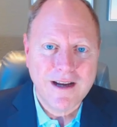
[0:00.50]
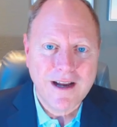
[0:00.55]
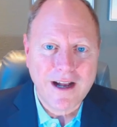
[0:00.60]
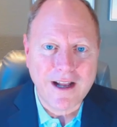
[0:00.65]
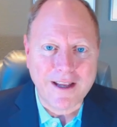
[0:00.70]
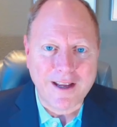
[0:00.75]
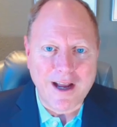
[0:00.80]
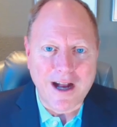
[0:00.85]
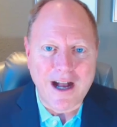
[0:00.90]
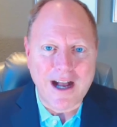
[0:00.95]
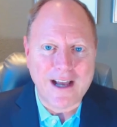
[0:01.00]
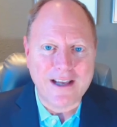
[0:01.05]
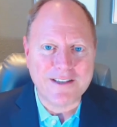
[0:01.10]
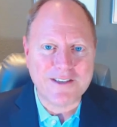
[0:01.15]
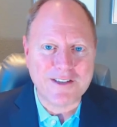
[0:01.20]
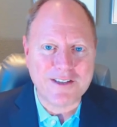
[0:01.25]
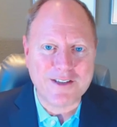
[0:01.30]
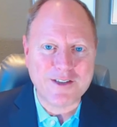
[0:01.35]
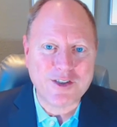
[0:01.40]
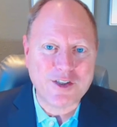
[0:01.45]
Hi
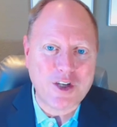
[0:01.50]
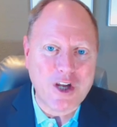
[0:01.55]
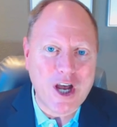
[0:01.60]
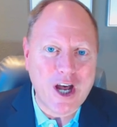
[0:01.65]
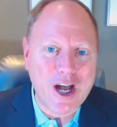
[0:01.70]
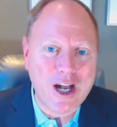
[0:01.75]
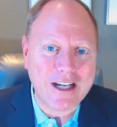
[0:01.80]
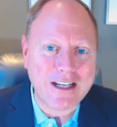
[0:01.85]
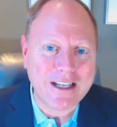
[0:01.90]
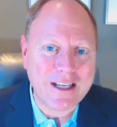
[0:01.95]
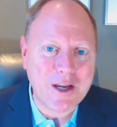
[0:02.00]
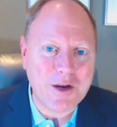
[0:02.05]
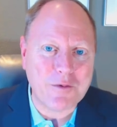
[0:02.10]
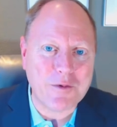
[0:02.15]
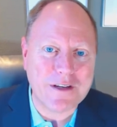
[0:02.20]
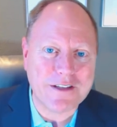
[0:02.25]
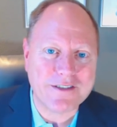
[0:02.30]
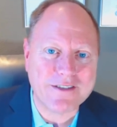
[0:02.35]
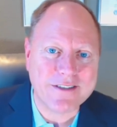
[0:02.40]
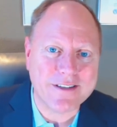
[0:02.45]
guys, it's John. Here
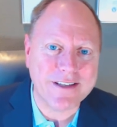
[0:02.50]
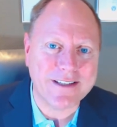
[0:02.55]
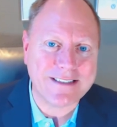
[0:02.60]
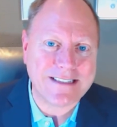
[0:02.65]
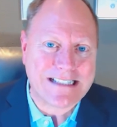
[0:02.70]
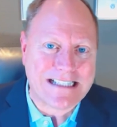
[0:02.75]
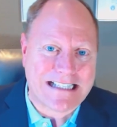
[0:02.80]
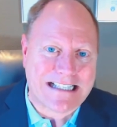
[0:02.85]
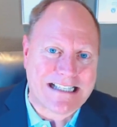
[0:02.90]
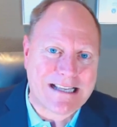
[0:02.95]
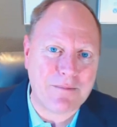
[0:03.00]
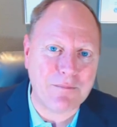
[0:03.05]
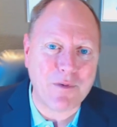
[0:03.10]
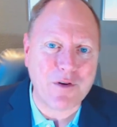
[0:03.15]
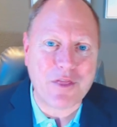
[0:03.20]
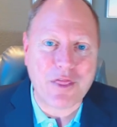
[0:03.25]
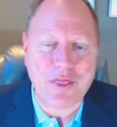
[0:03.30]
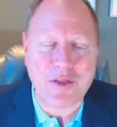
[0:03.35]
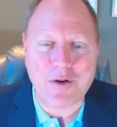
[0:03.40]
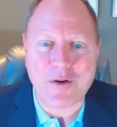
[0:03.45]
we sit, December
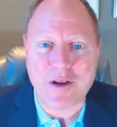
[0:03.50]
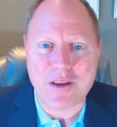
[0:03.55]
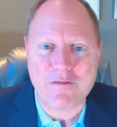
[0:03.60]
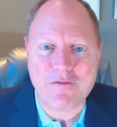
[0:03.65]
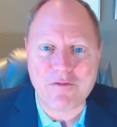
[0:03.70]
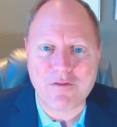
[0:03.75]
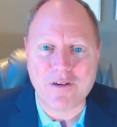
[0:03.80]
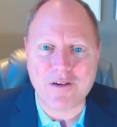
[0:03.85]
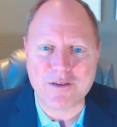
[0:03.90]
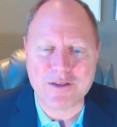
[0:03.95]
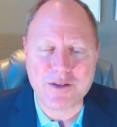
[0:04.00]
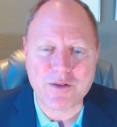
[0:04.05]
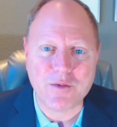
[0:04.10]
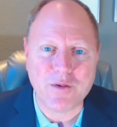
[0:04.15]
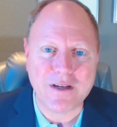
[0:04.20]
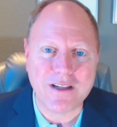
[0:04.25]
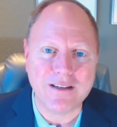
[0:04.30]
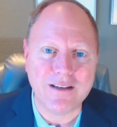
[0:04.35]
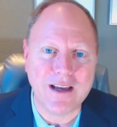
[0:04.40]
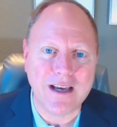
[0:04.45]
31st,
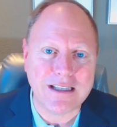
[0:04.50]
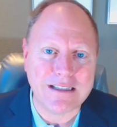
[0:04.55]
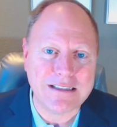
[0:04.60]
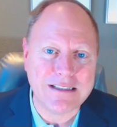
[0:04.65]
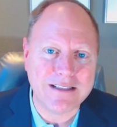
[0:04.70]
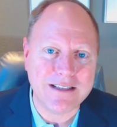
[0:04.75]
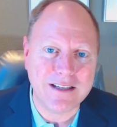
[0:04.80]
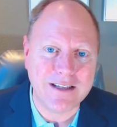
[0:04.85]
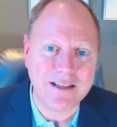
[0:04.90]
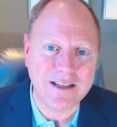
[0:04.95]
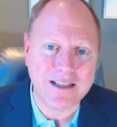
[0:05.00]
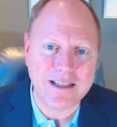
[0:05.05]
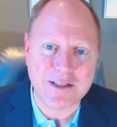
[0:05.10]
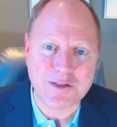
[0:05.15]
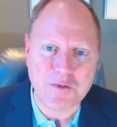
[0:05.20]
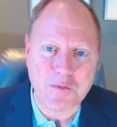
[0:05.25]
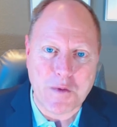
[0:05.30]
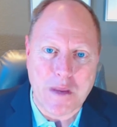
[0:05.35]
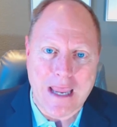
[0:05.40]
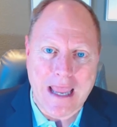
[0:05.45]
2019,
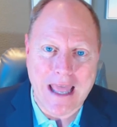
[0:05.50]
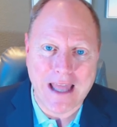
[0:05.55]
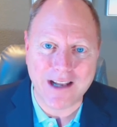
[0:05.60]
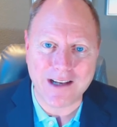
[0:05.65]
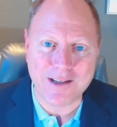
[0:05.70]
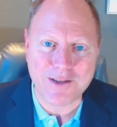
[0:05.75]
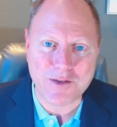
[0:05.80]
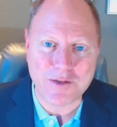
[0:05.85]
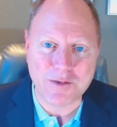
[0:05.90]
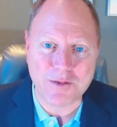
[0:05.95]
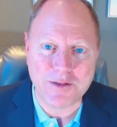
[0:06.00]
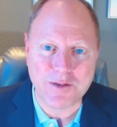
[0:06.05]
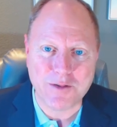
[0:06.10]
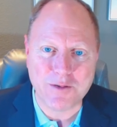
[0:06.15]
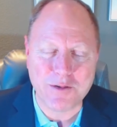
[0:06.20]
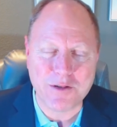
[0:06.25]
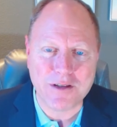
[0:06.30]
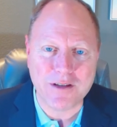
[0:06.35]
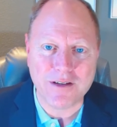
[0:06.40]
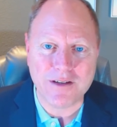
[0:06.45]
as we head into a new
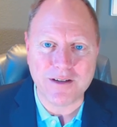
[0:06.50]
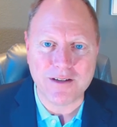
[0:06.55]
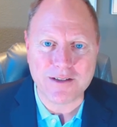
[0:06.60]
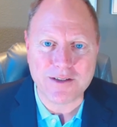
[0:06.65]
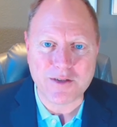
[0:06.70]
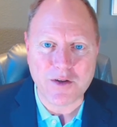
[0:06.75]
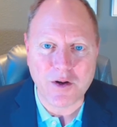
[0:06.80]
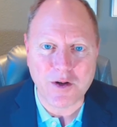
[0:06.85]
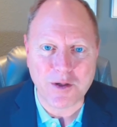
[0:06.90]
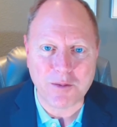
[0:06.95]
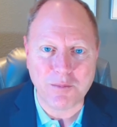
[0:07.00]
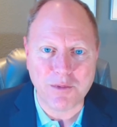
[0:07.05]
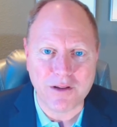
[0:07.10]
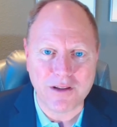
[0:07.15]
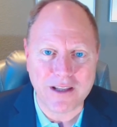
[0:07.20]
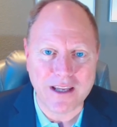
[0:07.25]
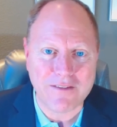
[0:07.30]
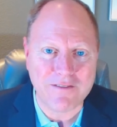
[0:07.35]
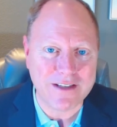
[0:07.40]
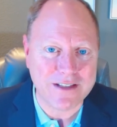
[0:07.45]
year. It's hard to
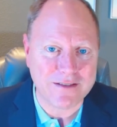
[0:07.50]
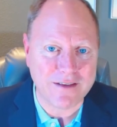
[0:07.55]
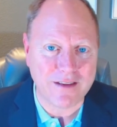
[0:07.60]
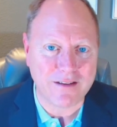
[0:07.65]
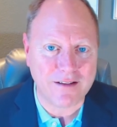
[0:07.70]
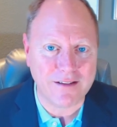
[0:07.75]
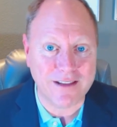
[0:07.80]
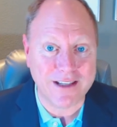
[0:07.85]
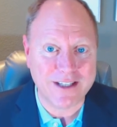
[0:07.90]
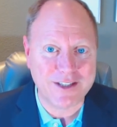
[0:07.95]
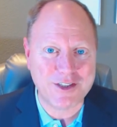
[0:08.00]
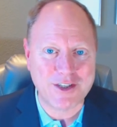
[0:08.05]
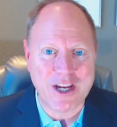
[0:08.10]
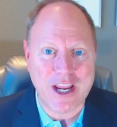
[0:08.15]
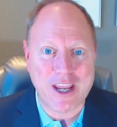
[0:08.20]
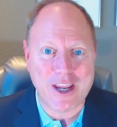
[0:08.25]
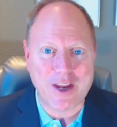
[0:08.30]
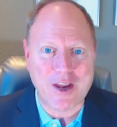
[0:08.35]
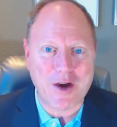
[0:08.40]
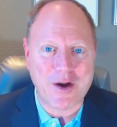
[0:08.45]
believe, as the
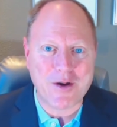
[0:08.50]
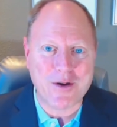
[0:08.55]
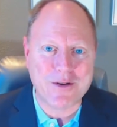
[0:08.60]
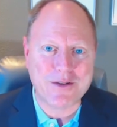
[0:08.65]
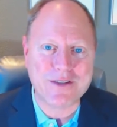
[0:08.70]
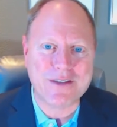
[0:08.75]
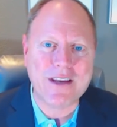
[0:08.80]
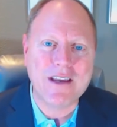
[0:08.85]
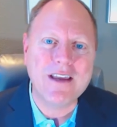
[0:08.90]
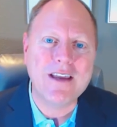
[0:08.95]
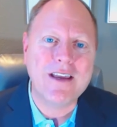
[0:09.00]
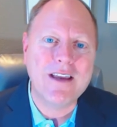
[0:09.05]
cliche goes,